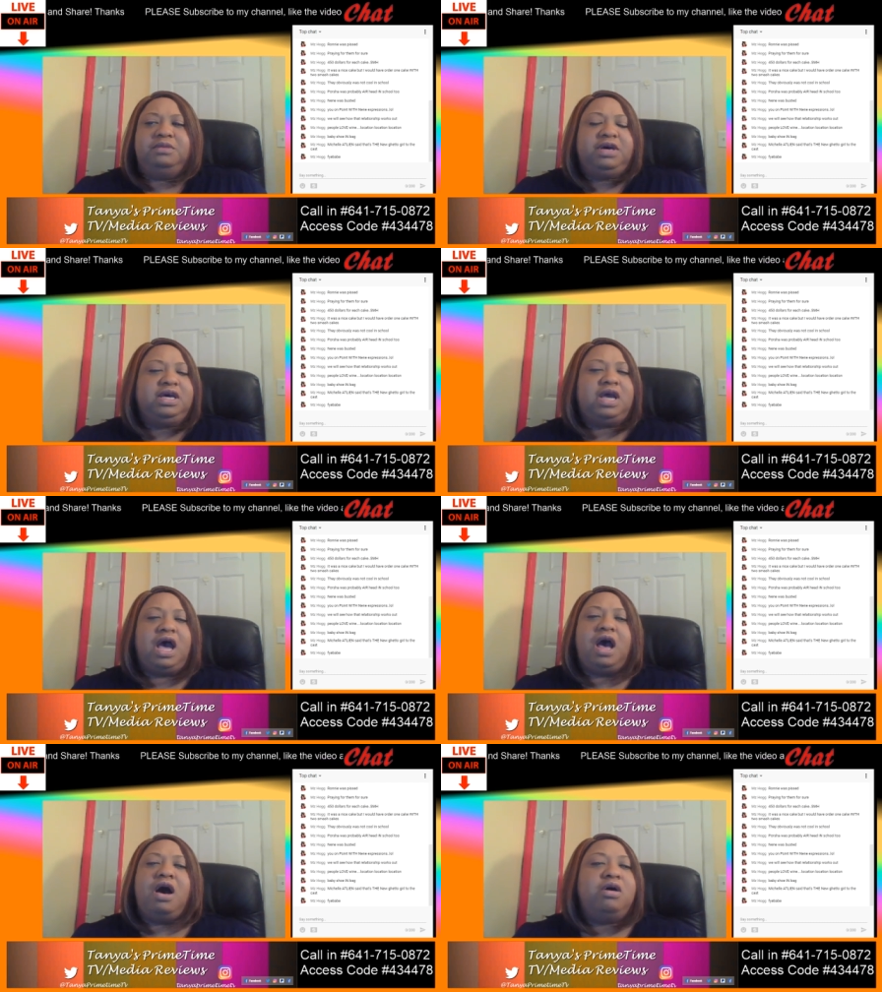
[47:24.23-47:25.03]
but
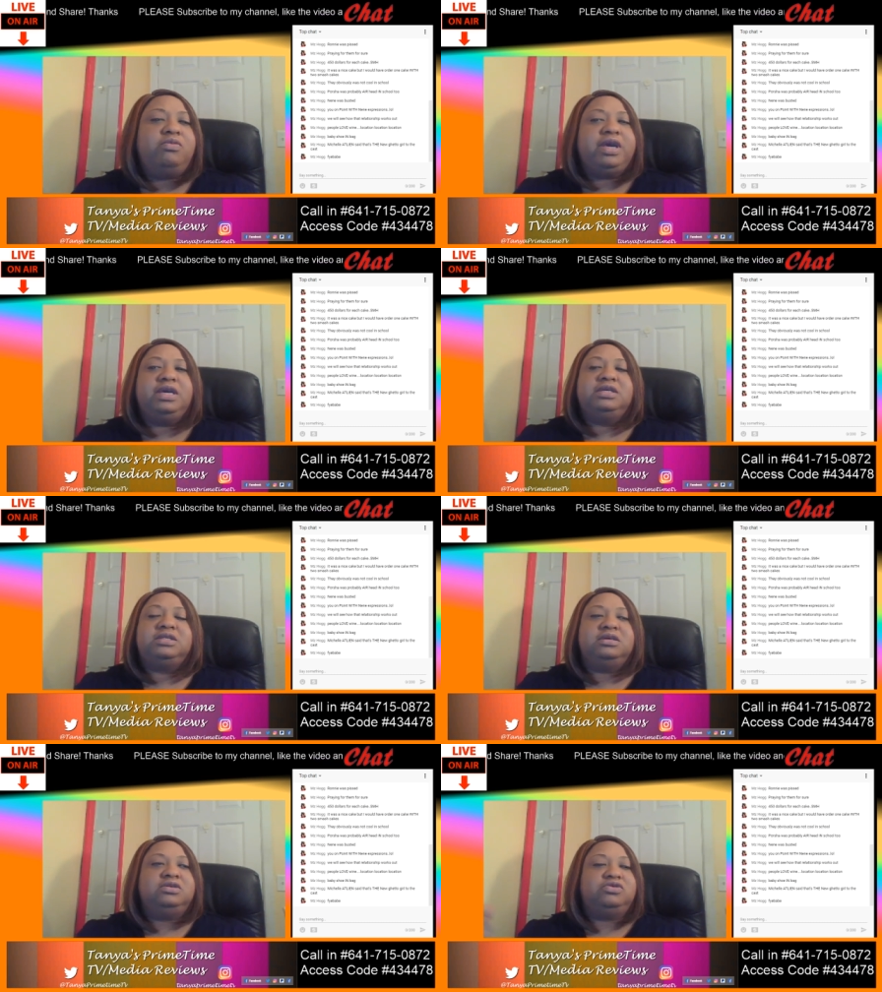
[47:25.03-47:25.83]
I
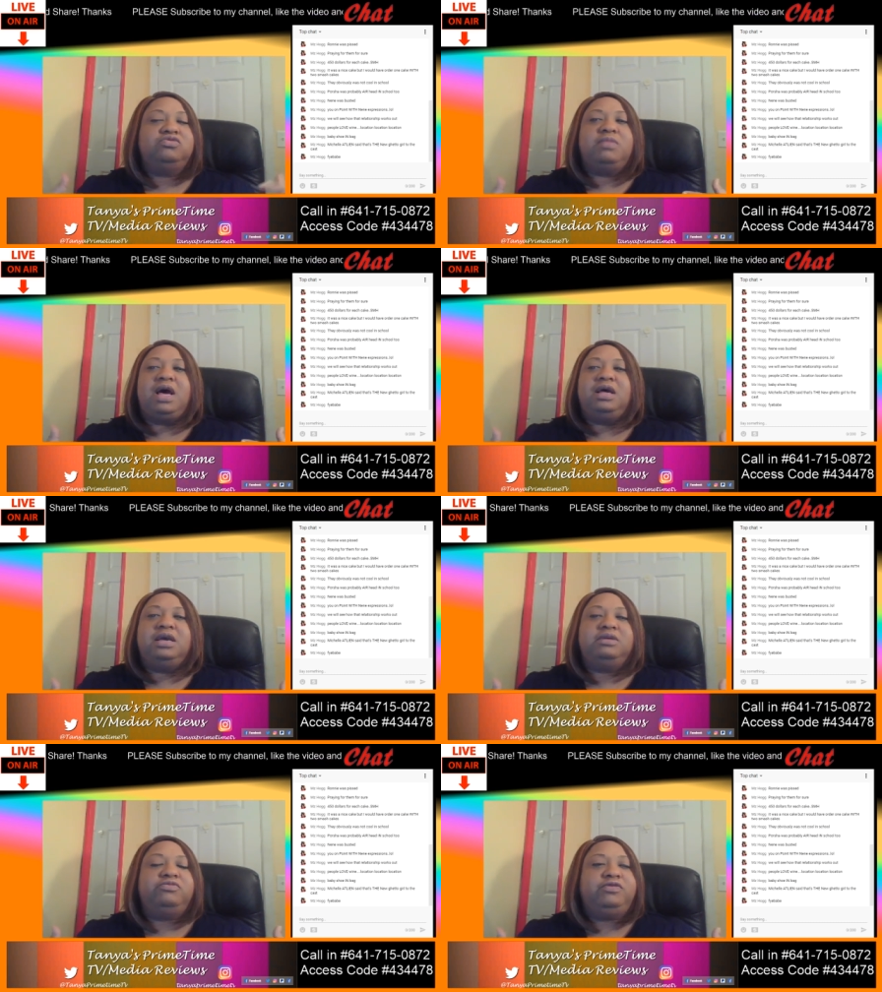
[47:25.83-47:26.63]
always do
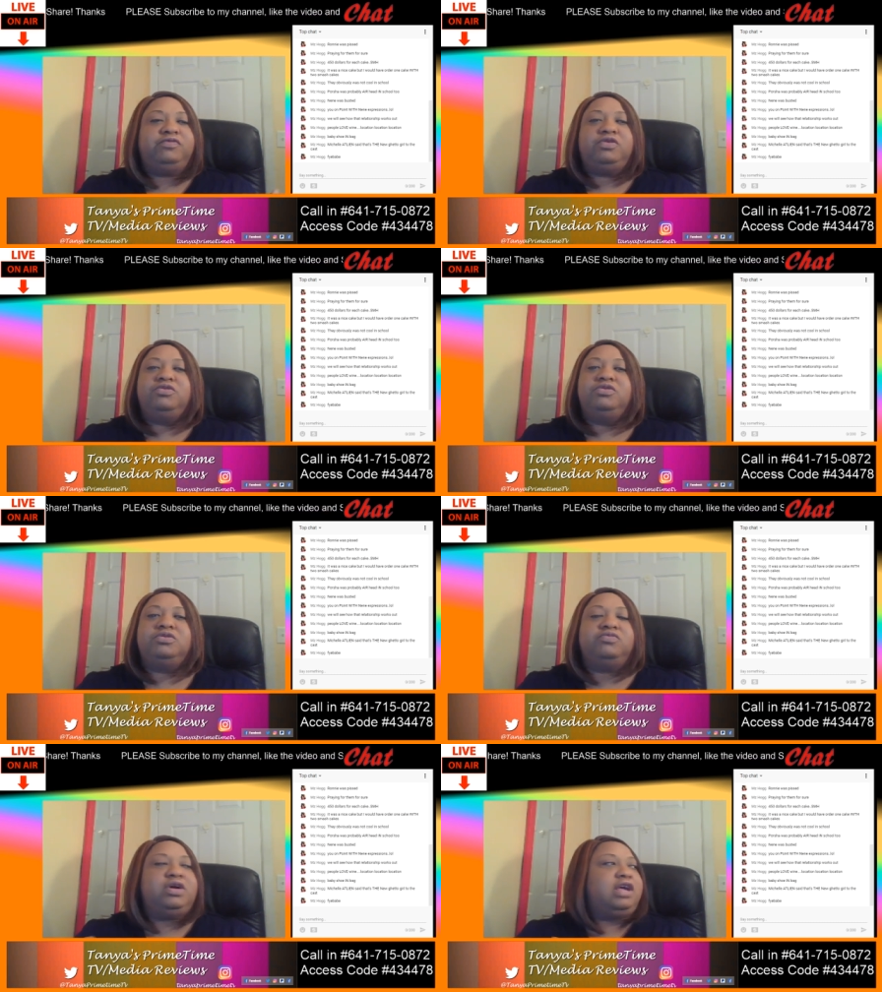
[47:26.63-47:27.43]
my
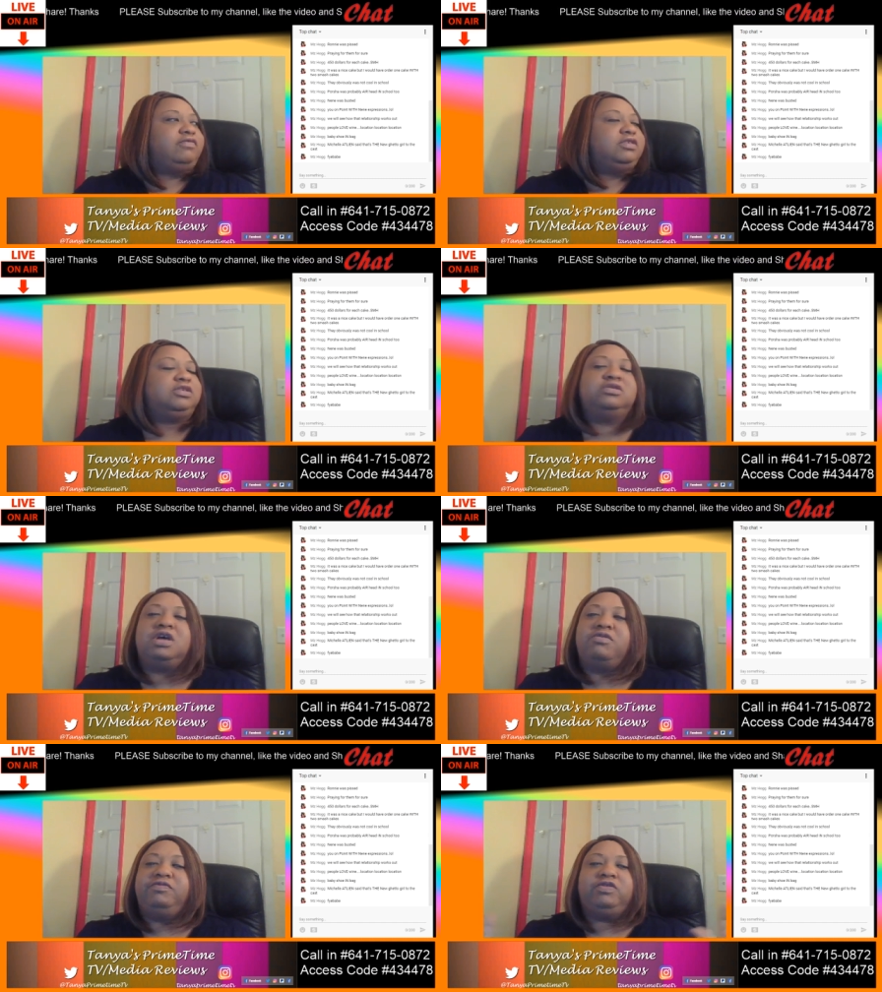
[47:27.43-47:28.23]
reviews, whatever shows
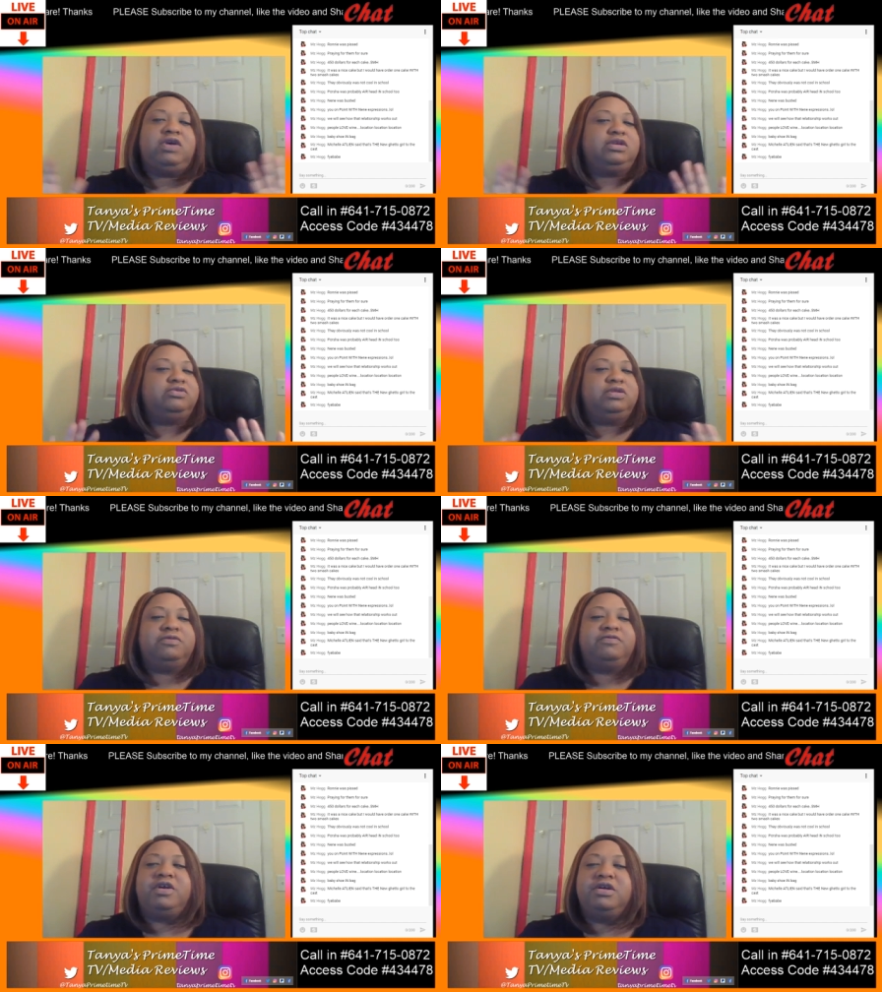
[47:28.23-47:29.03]
I review, I do
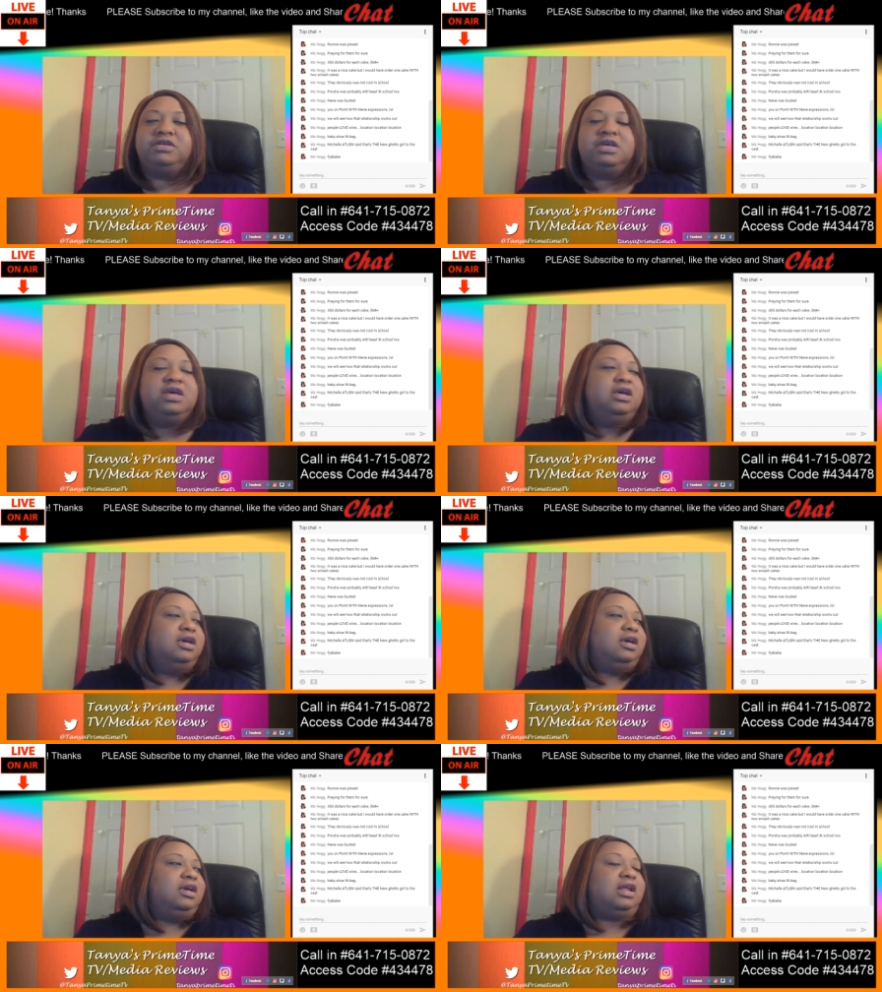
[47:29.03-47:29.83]
them first
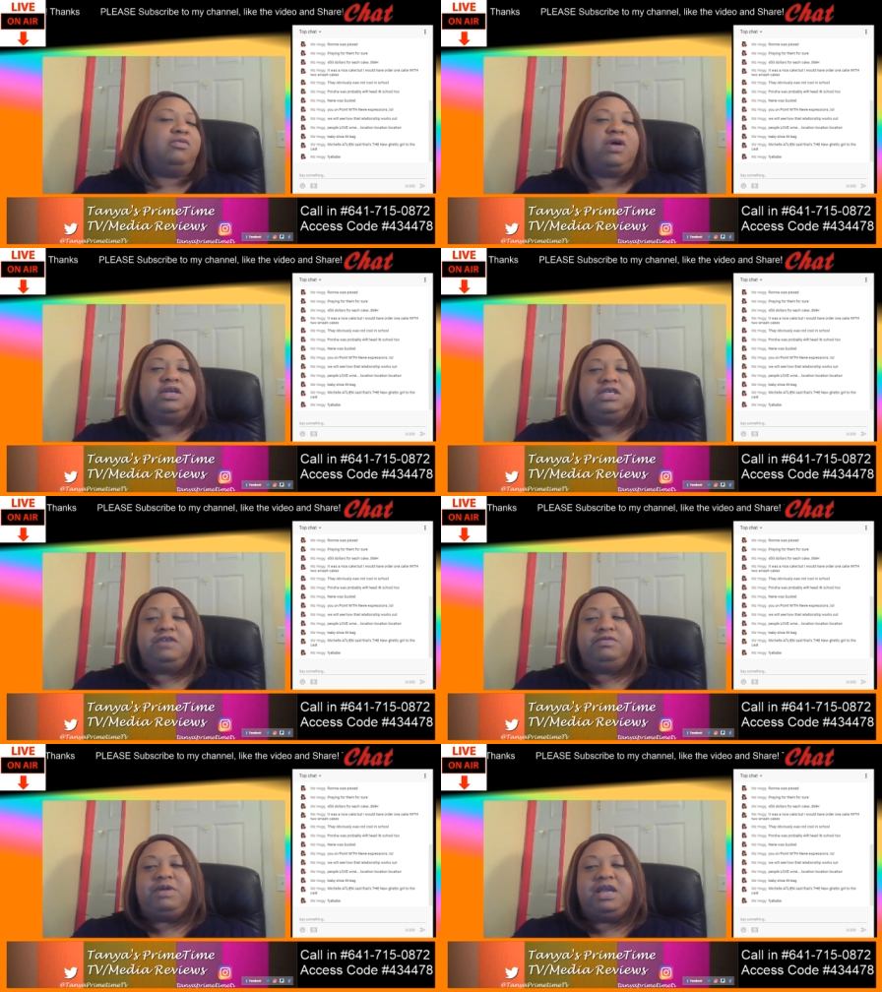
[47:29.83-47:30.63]
and I watch
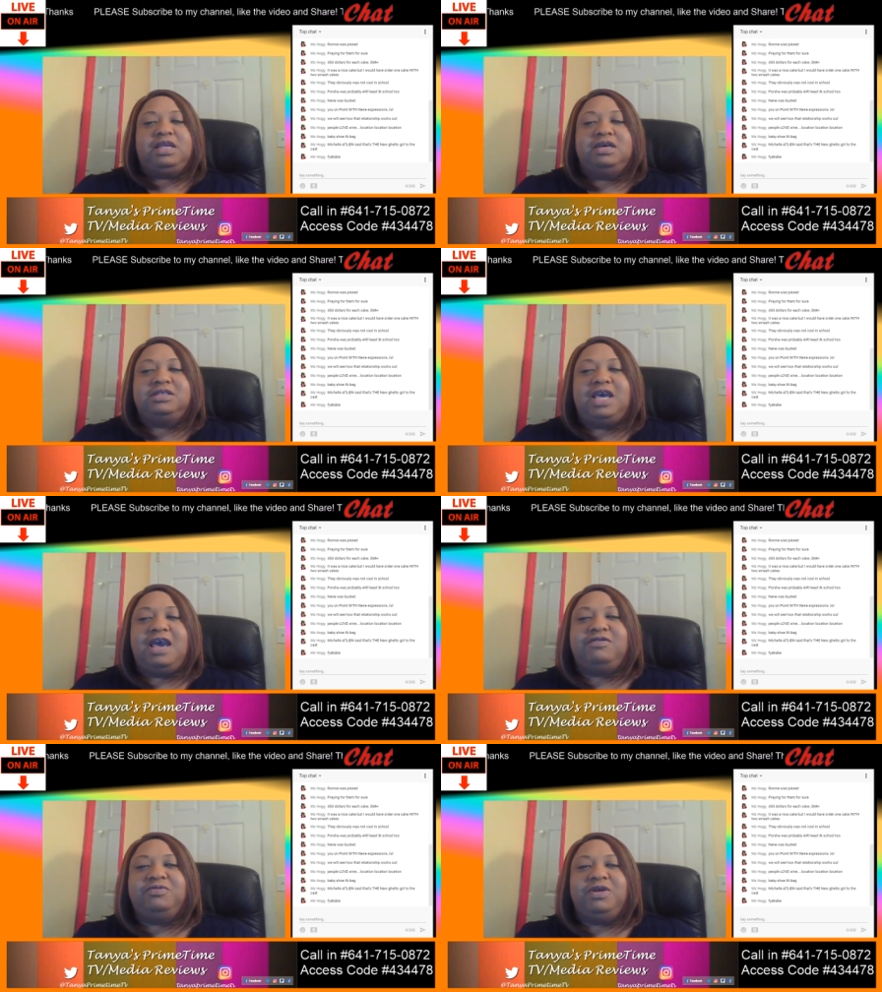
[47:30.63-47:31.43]
everybody else
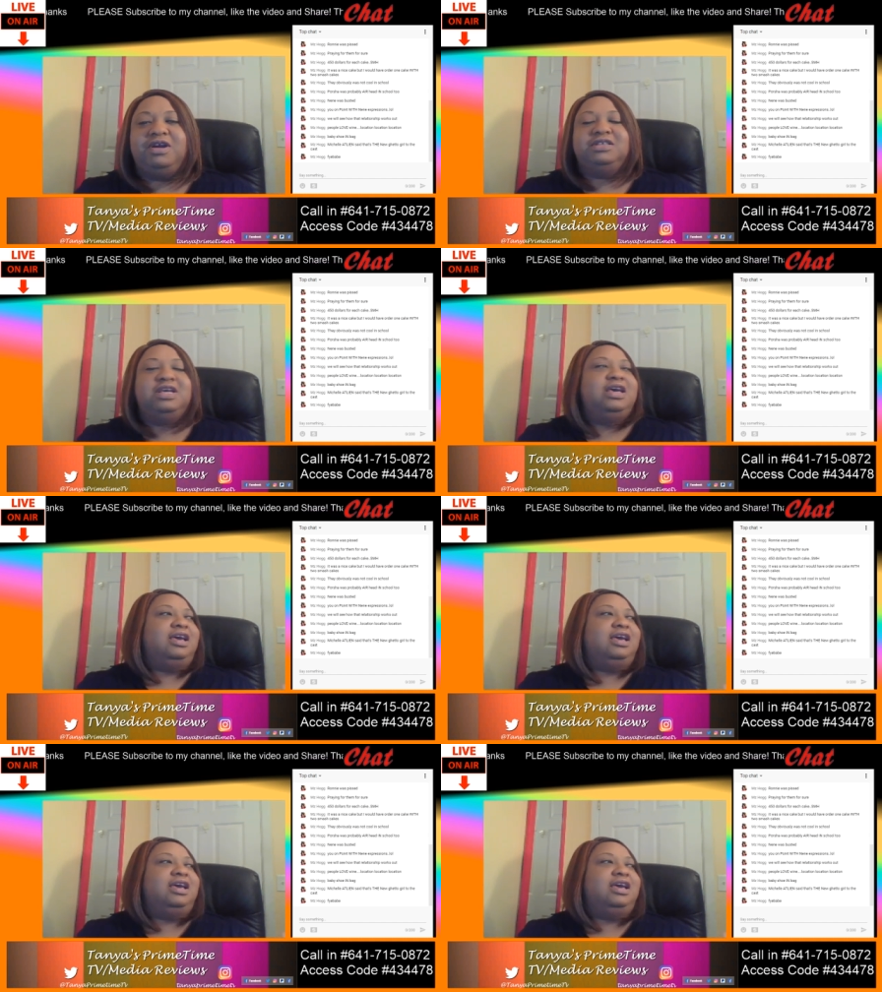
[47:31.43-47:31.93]
afterwards.